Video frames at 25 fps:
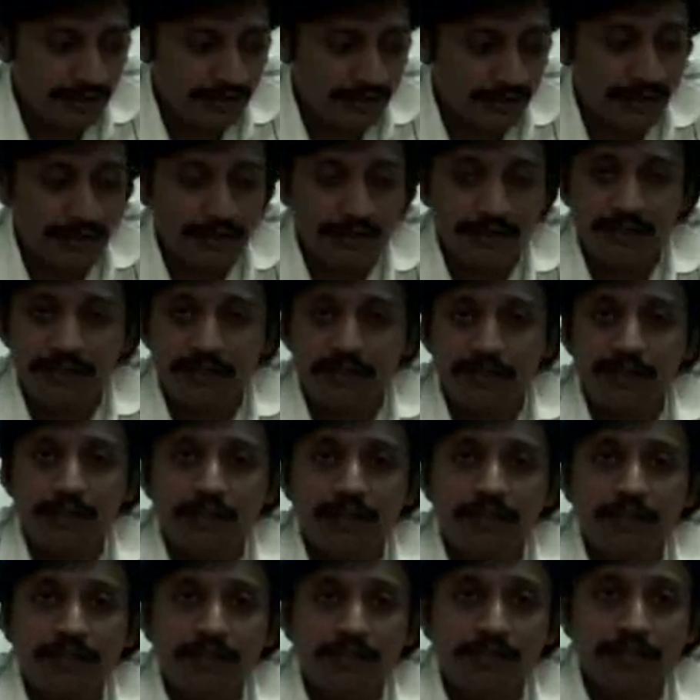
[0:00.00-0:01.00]
then the
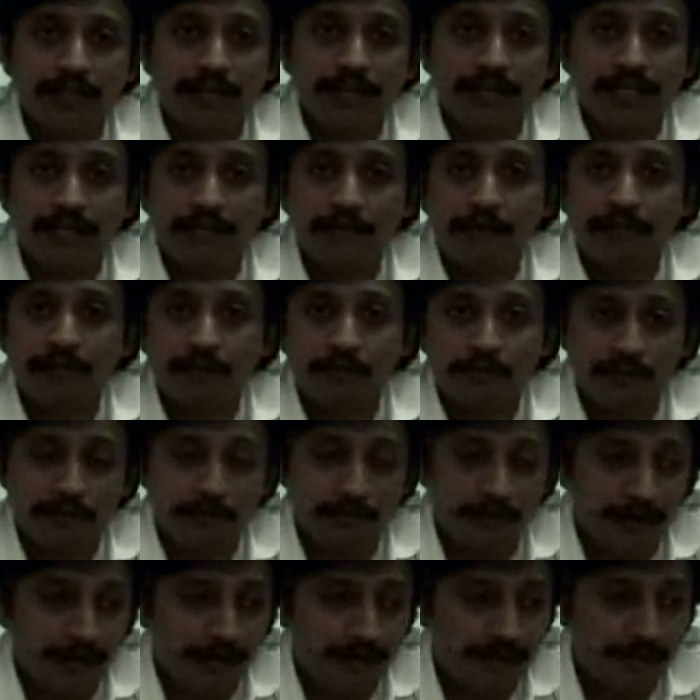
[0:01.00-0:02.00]
girl's elder brother
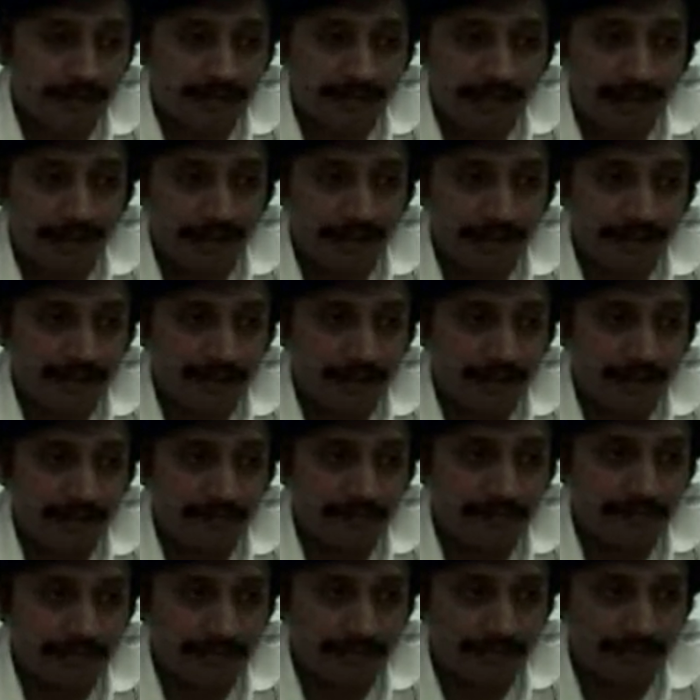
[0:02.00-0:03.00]
was married the second
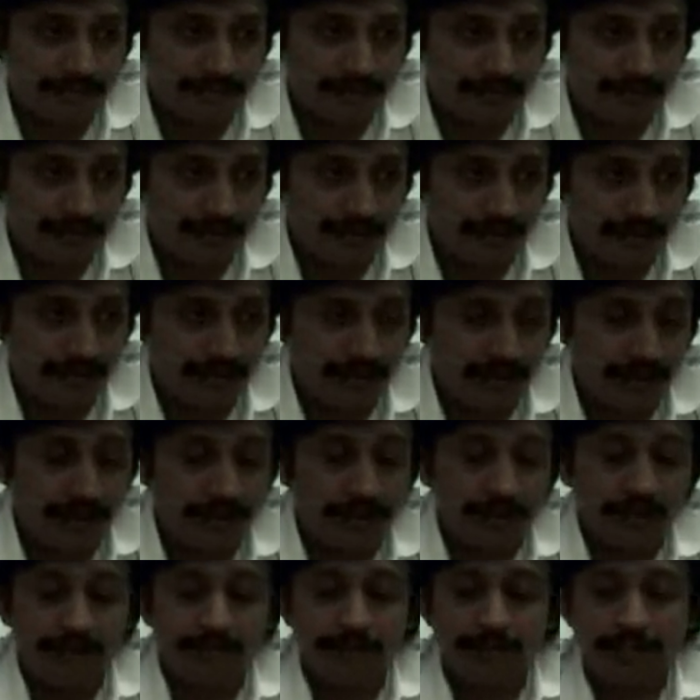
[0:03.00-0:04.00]
time, and
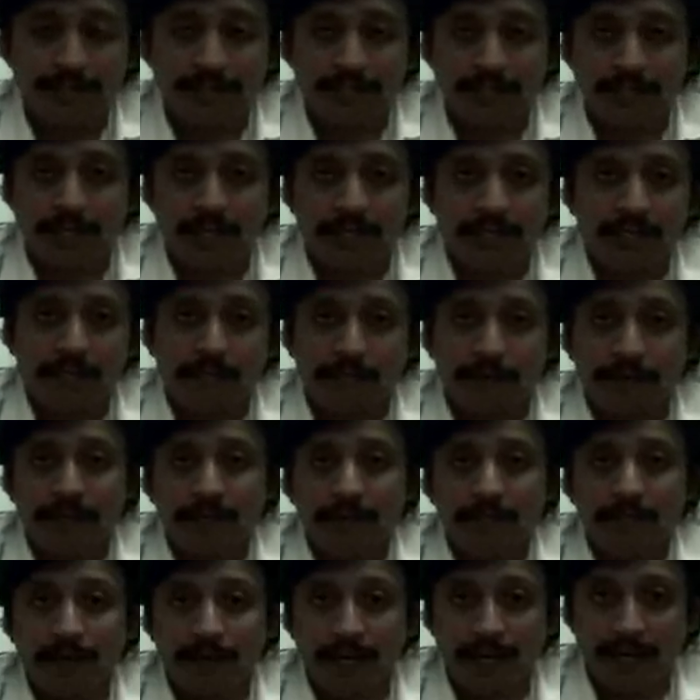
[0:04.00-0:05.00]
in the invitation card they
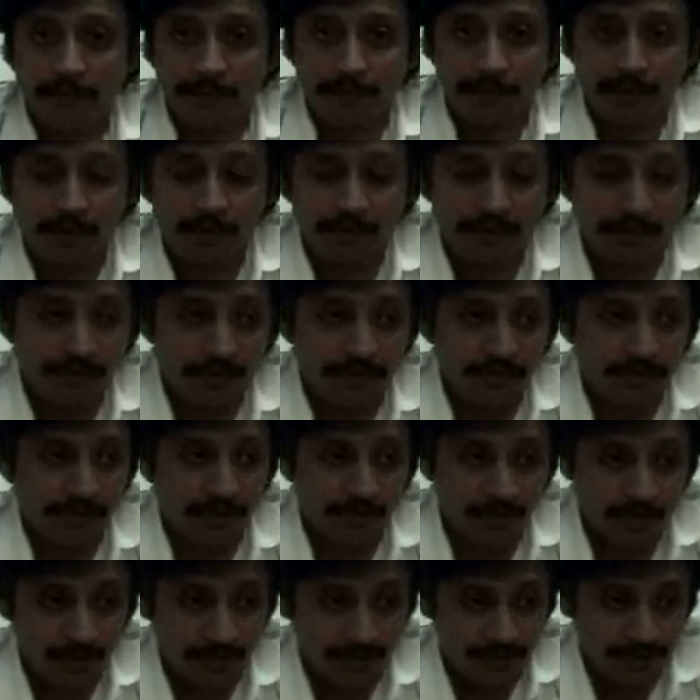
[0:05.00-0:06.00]
printed my name without even my
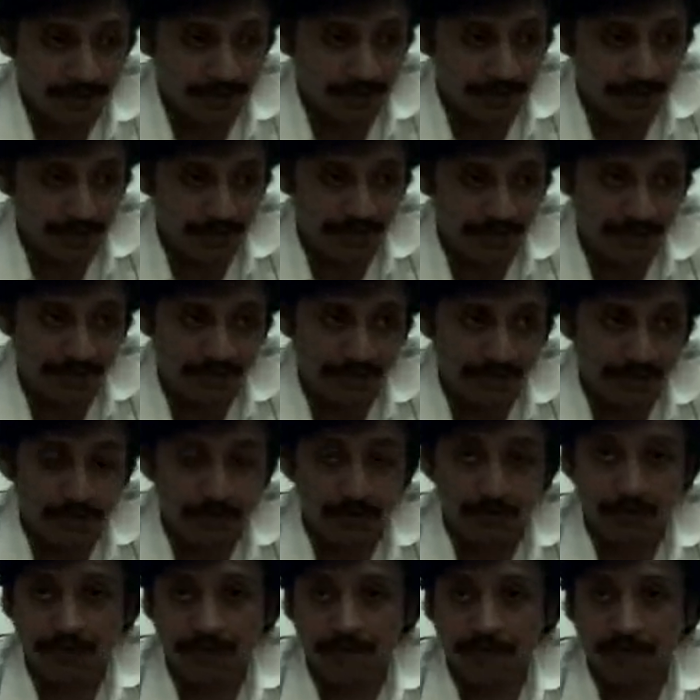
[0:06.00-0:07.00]
knowledge, and I
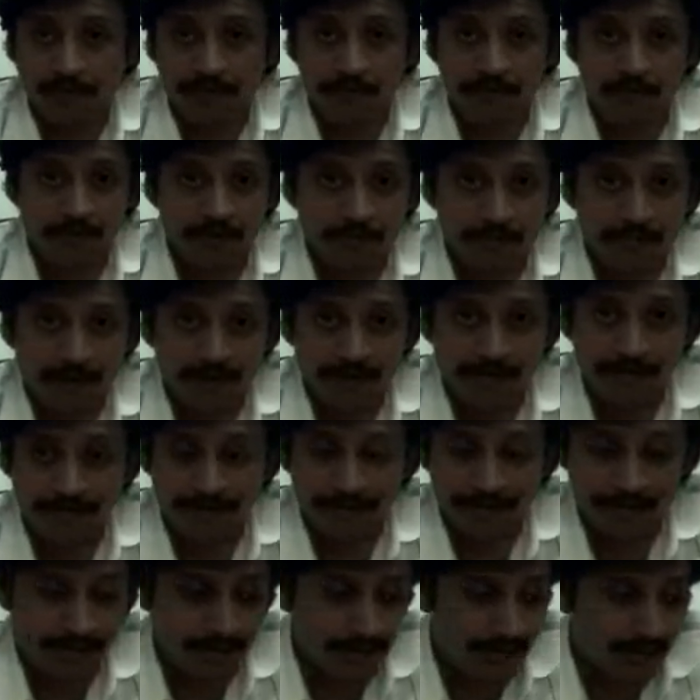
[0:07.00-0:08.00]
was not invited for the
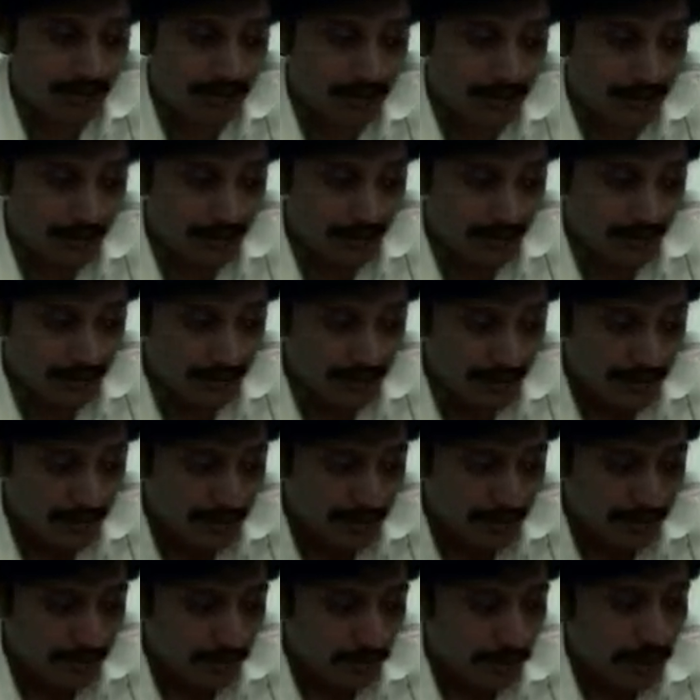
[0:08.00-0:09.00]
marriage.
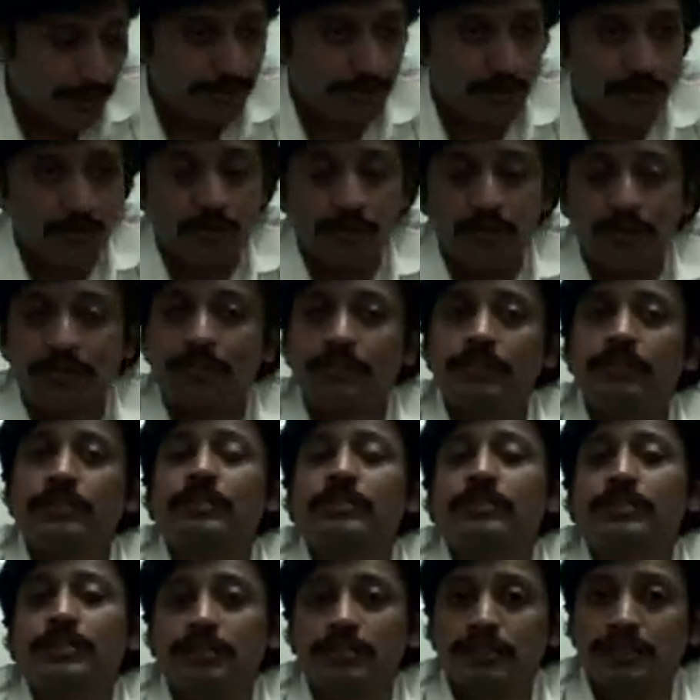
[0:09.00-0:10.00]
So after all
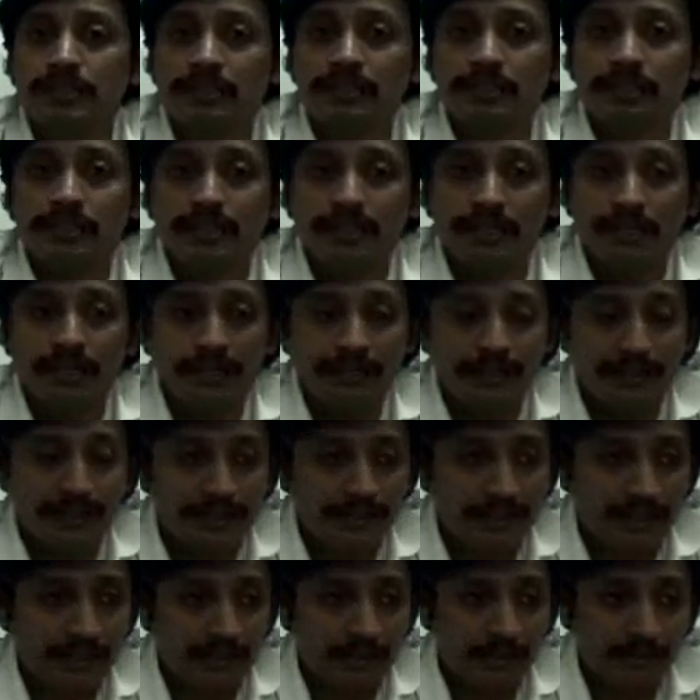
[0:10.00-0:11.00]
this, I
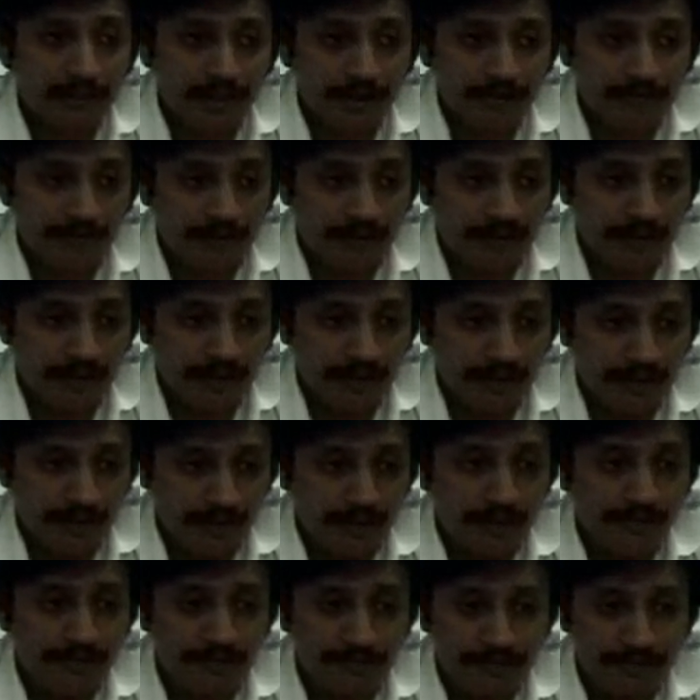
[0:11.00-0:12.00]
decided, okay, fine,
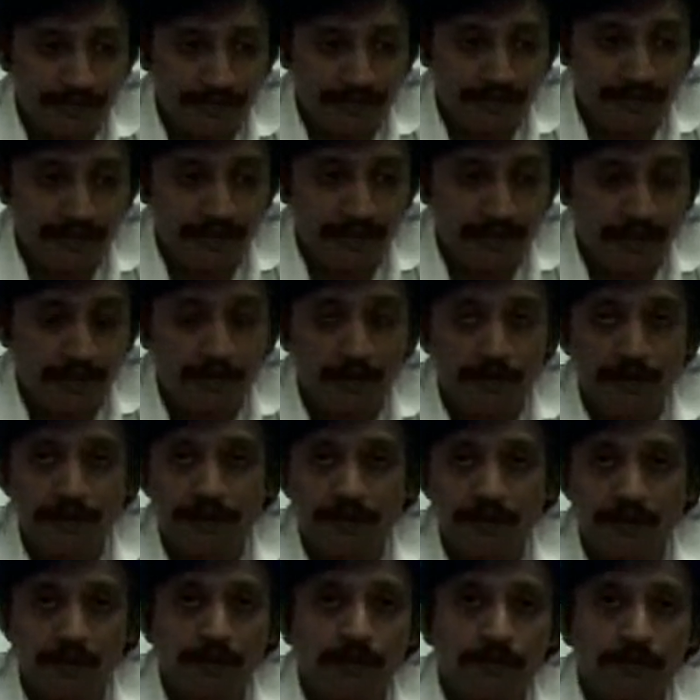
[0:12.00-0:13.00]
if I go to
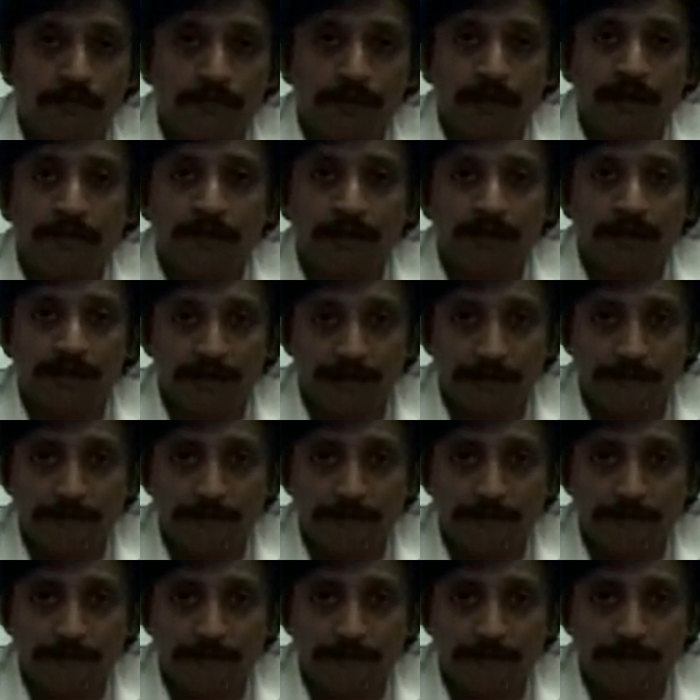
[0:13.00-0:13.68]
the court, maybe